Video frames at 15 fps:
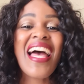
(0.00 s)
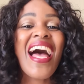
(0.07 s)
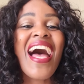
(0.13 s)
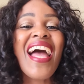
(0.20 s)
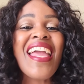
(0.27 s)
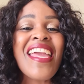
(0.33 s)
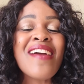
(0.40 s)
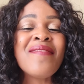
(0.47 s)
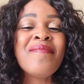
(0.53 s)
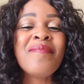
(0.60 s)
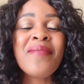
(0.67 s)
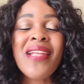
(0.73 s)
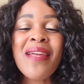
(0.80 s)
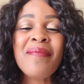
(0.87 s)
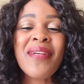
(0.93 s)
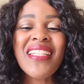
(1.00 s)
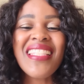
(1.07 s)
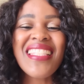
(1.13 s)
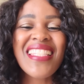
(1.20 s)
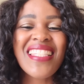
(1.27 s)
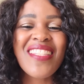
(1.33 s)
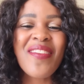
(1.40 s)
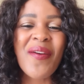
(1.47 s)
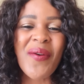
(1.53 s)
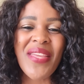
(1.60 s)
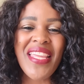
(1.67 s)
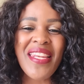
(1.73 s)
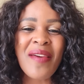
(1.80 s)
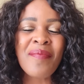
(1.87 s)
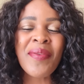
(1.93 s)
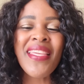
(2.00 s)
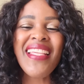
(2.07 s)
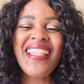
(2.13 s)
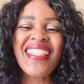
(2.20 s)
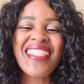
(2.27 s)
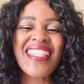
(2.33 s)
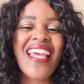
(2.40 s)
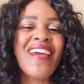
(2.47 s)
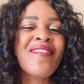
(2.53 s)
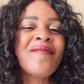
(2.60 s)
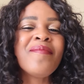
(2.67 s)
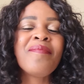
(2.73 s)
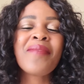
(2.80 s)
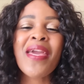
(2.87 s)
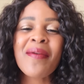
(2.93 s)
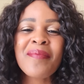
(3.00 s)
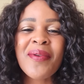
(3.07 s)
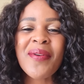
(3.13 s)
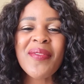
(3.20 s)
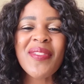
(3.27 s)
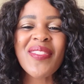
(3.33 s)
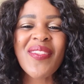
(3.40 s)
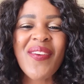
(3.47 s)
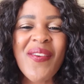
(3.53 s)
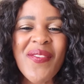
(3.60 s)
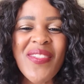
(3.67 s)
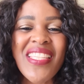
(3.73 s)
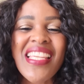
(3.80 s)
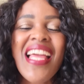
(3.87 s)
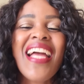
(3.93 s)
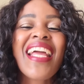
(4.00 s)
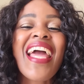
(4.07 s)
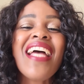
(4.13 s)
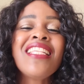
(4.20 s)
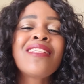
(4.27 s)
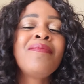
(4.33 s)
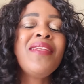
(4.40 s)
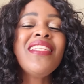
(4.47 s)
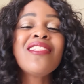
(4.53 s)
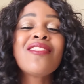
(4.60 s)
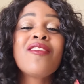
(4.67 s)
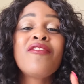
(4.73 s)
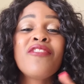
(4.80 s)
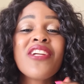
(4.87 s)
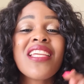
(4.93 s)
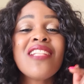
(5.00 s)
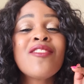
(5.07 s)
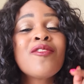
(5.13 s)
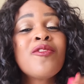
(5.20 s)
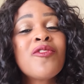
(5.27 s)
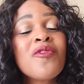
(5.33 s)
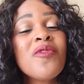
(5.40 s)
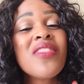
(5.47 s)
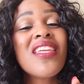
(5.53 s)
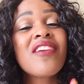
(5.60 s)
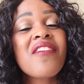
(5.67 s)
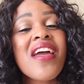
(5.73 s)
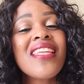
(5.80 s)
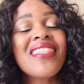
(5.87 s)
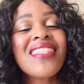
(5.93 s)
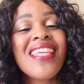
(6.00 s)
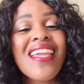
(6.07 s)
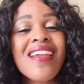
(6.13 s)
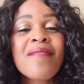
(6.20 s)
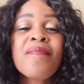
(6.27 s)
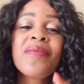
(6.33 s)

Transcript: I am Pulaa Montz, your inner peace and purpose coach. Guys, please don't forget to do the right thing.